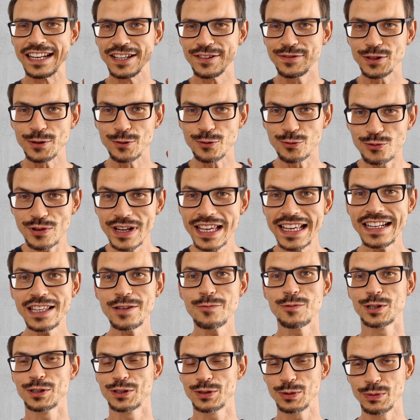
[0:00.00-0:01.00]
And if you
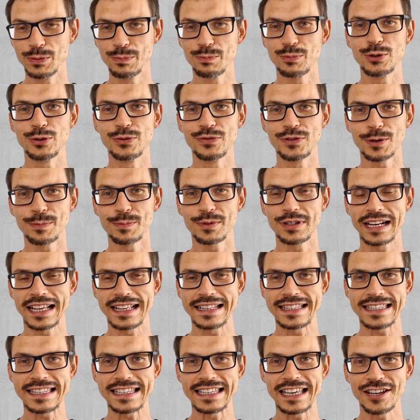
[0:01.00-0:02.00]
really want to improve your
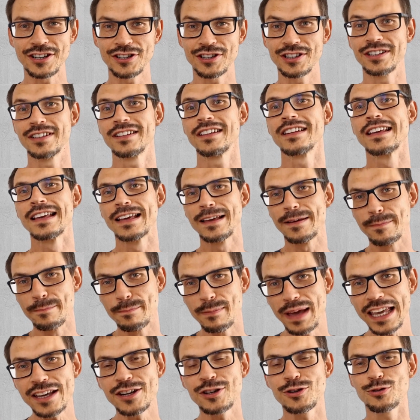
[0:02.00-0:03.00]
pronunciation,
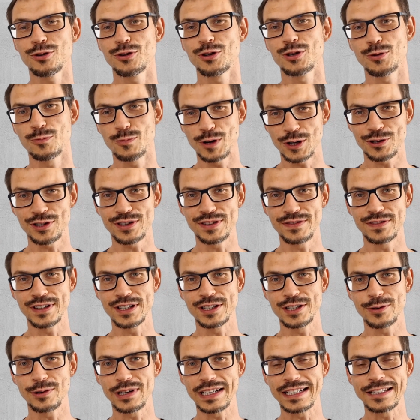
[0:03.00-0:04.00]
make sure you watch the
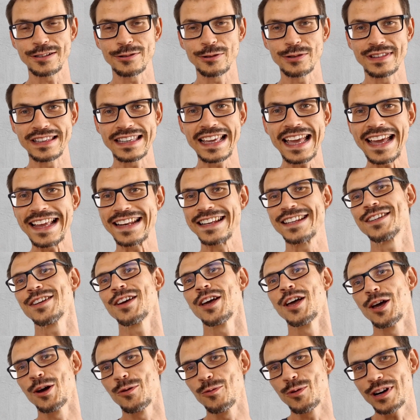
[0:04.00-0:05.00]
video until the
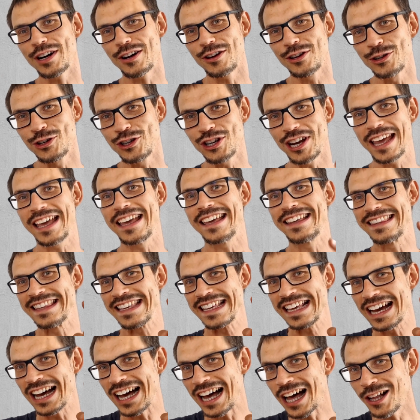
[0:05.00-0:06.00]
end, where I'll share
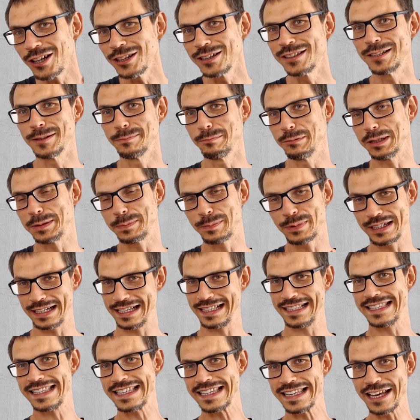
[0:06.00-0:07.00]
the ultimate
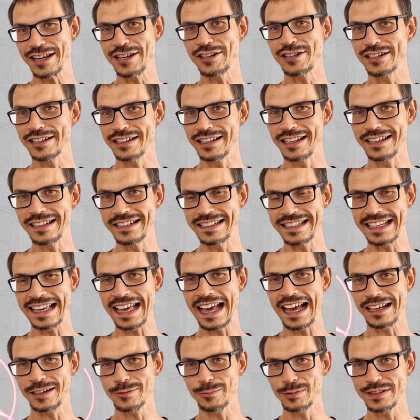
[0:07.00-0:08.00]
pronunciation learning
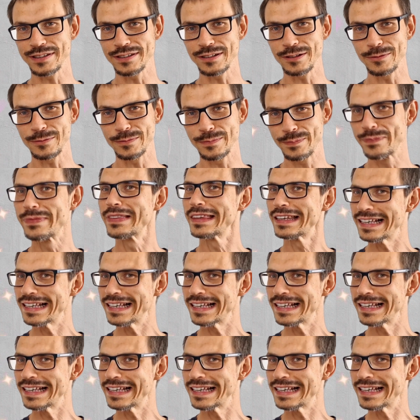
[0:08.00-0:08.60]
hack with you.